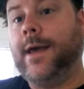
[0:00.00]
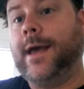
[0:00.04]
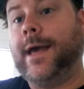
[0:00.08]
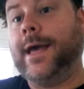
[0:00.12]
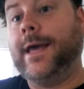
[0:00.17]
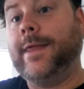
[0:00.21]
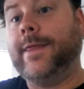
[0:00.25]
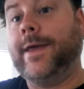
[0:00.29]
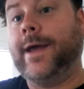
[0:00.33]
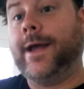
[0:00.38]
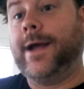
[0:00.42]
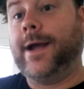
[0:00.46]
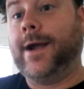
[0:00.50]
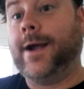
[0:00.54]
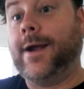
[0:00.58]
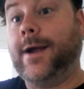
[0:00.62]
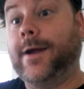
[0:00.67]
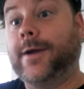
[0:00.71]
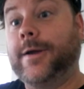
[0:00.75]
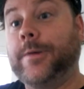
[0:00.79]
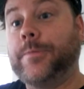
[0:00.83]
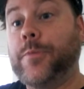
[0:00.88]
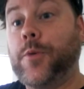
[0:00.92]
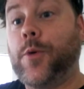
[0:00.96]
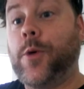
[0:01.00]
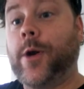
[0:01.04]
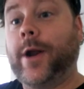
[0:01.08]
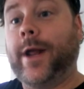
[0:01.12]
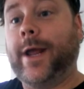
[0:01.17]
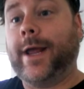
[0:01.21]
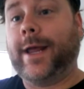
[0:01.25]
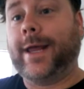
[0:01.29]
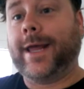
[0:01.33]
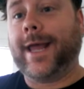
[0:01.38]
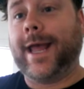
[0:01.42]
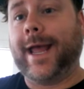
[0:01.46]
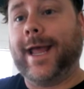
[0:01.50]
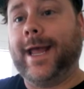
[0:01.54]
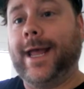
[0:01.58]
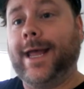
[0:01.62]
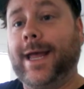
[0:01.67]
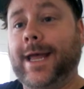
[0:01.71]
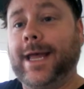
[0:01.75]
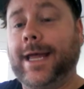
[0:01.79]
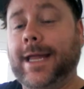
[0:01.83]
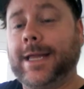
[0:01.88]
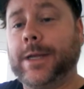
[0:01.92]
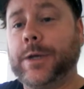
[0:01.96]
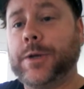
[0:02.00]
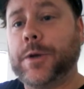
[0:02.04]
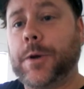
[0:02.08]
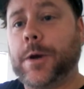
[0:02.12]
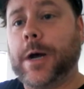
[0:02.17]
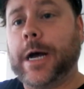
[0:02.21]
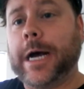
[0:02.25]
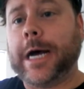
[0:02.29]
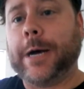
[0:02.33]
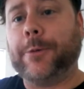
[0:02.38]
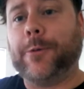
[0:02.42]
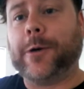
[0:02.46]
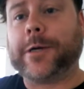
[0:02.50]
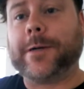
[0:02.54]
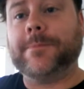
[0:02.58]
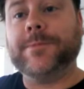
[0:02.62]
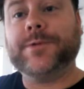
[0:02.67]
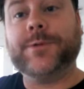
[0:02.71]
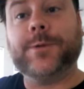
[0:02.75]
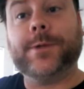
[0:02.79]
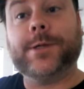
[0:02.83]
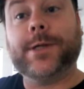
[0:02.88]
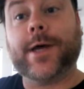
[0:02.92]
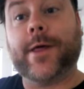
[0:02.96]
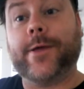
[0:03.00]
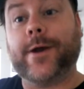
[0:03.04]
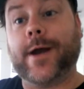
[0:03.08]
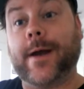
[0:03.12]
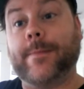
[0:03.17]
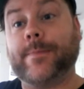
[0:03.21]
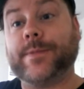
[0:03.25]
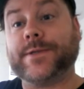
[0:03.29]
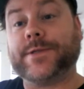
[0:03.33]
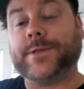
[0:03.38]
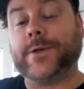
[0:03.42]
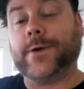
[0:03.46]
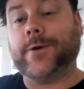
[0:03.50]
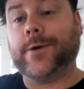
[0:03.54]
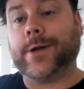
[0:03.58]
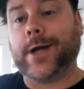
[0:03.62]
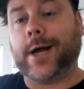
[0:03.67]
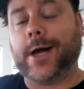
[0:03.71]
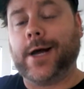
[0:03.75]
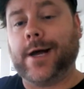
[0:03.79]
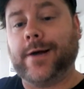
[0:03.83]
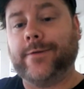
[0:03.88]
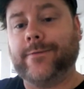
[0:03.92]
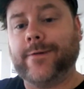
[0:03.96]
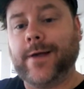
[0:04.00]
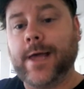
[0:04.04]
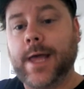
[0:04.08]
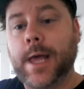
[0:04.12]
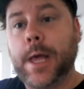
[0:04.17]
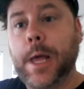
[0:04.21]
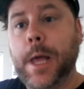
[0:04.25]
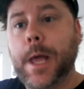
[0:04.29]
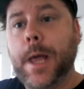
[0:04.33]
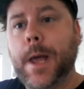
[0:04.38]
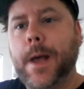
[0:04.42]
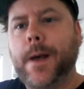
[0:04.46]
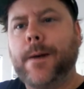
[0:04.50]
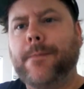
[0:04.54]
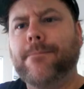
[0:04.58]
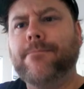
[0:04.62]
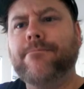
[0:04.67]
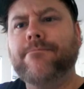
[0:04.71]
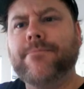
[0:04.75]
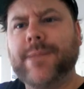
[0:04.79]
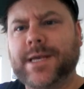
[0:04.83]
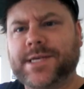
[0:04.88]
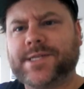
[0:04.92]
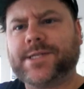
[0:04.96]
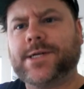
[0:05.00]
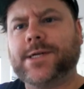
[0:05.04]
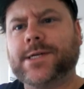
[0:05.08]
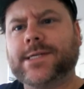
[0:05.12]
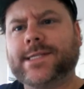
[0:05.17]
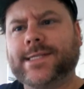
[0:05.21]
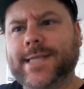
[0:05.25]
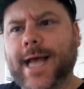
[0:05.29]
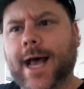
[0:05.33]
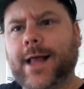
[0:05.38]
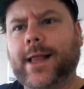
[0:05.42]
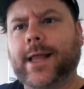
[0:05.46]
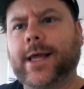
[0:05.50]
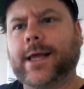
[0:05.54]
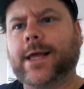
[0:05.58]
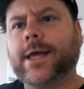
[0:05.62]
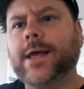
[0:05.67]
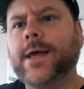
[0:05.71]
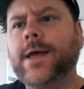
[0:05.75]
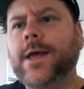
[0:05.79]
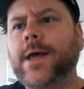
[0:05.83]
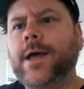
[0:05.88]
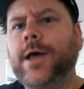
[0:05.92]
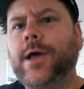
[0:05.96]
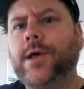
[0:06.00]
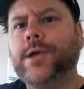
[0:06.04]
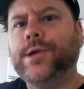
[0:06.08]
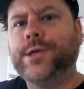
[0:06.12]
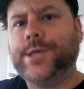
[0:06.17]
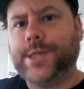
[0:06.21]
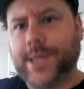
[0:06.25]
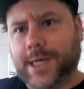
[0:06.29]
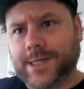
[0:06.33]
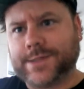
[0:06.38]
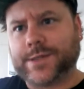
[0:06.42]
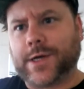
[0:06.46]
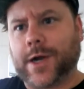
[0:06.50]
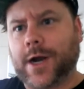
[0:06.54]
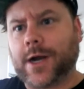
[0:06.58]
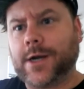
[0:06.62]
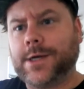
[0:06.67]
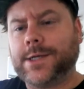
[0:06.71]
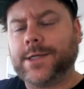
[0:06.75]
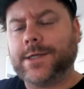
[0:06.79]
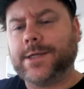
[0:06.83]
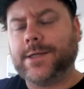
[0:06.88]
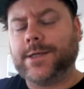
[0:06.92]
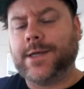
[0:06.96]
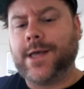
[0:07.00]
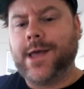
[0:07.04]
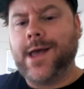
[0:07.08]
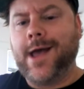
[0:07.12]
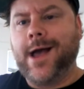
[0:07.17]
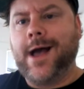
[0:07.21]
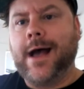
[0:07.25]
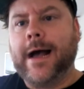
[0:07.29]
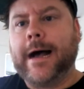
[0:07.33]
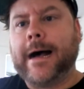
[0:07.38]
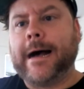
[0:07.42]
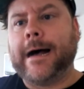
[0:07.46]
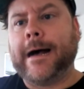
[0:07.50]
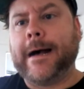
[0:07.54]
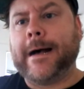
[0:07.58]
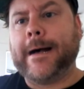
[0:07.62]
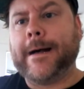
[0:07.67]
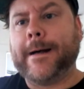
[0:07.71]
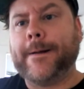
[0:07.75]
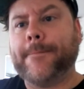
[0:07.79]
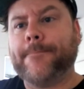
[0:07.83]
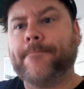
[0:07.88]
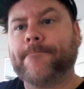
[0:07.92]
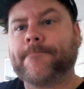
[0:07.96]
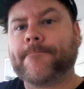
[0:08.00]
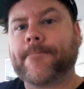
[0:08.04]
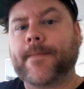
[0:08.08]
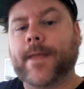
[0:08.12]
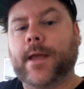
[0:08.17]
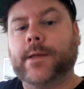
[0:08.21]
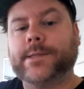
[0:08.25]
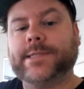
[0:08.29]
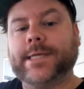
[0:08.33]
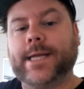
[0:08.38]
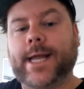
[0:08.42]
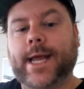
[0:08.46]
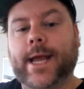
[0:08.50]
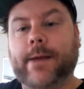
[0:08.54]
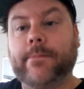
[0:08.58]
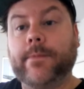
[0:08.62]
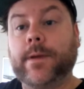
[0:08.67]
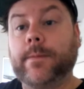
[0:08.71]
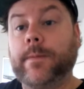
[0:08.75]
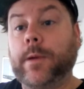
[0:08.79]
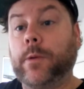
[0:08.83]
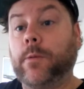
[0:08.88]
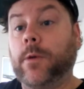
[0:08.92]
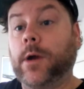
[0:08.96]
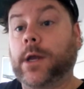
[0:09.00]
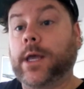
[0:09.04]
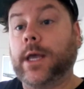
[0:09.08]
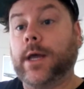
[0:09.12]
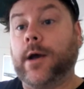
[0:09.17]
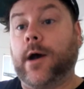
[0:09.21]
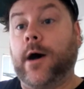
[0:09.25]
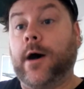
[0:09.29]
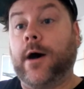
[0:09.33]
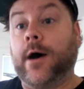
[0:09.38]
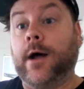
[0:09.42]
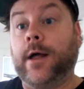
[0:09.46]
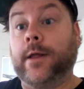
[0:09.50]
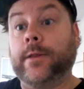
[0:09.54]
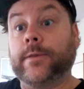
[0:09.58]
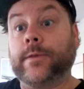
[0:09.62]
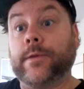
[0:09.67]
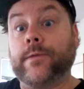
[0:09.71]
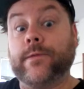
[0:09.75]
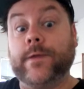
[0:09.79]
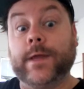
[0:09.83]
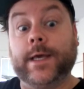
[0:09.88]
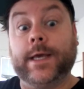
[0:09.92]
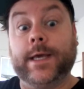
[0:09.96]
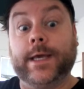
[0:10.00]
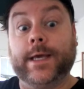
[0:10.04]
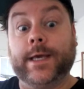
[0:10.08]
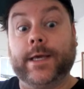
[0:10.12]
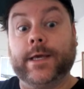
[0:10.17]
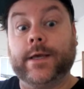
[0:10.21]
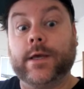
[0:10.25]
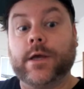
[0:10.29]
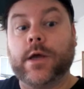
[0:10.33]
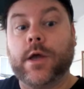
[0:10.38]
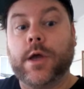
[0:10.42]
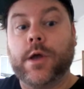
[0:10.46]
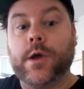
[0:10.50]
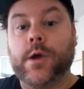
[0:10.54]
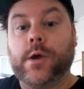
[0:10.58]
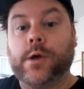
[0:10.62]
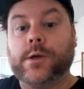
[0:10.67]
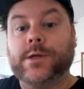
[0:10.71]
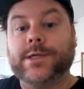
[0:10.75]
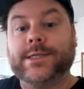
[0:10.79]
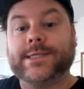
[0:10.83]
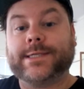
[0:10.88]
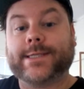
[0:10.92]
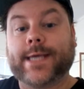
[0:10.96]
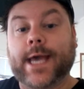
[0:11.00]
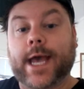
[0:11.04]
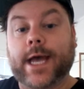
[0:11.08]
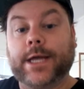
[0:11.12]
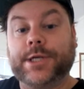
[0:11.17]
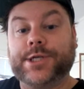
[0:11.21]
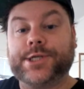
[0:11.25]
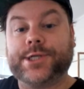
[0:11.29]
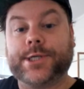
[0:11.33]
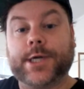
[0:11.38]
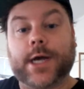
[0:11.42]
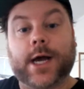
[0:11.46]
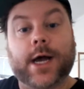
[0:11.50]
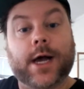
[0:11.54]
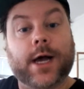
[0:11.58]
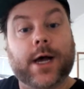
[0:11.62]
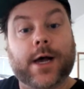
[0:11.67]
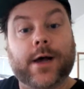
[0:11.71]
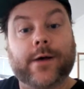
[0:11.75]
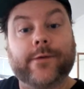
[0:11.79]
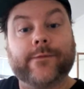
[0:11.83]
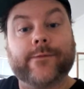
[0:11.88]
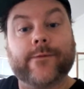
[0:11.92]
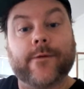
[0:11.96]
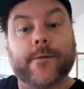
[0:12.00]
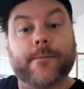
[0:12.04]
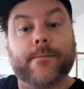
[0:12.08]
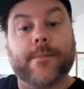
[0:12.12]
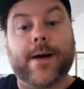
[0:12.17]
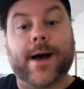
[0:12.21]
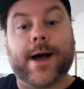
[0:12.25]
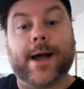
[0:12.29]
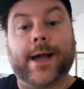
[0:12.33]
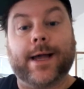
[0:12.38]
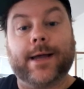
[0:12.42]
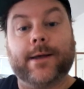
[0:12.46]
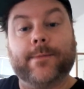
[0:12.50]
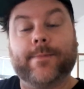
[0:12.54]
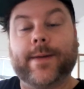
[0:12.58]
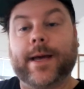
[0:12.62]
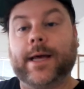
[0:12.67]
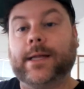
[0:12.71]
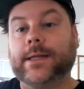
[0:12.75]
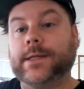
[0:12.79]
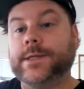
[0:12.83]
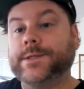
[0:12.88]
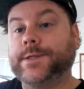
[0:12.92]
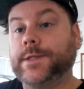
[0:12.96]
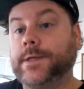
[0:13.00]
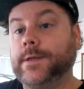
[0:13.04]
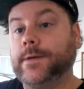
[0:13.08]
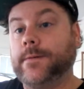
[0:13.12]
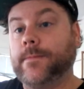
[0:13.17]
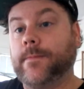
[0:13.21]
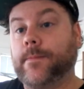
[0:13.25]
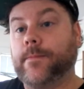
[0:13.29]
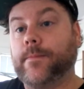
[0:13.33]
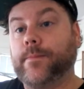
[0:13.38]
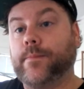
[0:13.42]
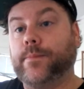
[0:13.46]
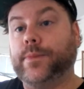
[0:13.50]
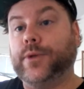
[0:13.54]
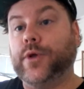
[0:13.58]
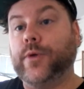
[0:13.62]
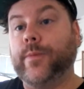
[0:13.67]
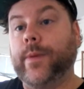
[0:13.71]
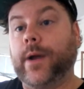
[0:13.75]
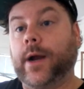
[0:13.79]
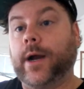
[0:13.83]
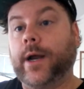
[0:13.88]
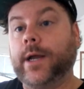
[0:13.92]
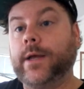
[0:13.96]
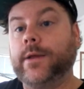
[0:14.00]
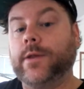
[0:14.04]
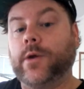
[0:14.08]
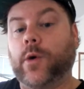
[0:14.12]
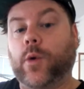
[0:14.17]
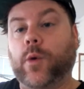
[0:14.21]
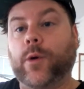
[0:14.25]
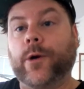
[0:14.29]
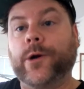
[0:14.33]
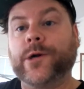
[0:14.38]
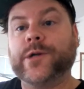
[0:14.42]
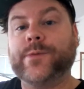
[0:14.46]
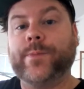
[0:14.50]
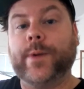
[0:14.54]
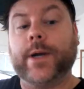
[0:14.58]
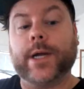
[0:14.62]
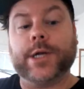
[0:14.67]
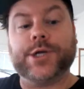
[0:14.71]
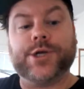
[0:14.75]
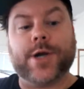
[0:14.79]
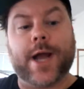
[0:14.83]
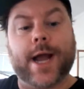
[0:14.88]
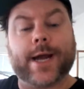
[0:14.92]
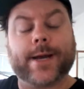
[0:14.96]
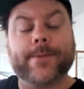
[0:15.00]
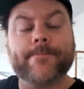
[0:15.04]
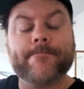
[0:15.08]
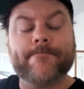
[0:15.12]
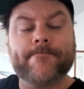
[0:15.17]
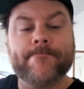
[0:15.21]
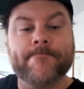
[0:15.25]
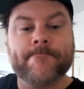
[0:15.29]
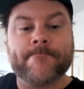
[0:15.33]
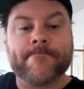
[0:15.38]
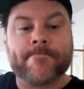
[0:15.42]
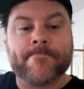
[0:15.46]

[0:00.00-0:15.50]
Hey there, good morning, and welcome to another episode of Mr. Salick Does Art. Today I'm going to be working on the sketch of my pet lizard, Blueberry, the orange bearded dragon,